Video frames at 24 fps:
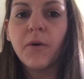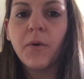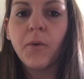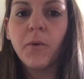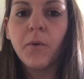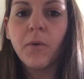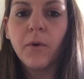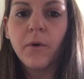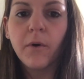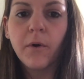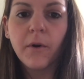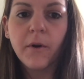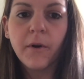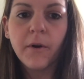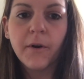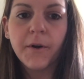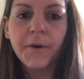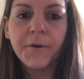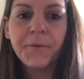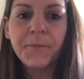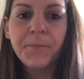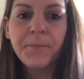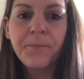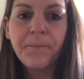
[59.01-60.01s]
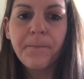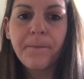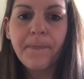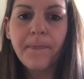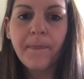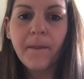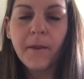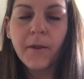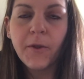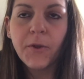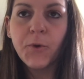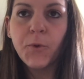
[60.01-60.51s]
or
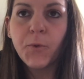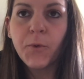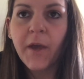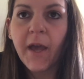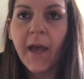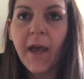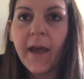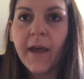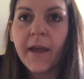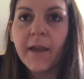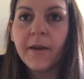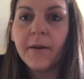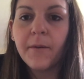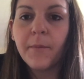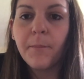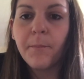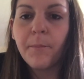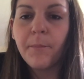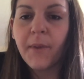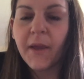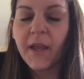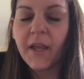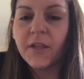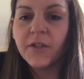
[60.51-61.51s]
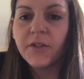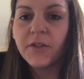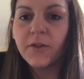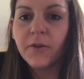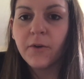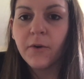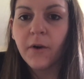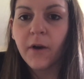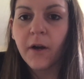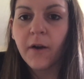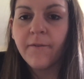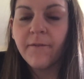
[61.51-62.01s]
you can base
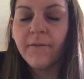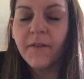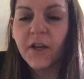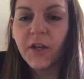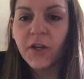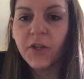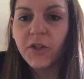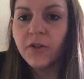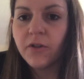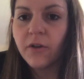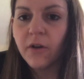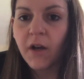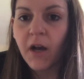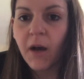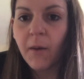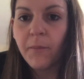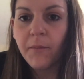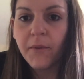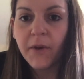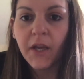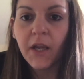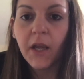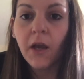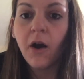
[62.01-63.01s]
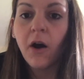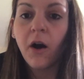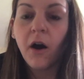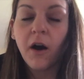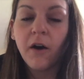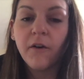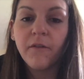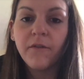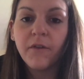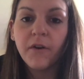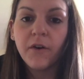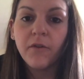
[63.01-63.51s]
your fictional company
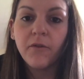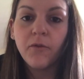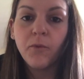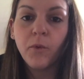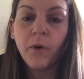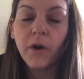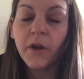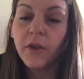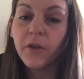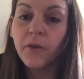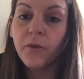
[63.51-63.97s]
off of what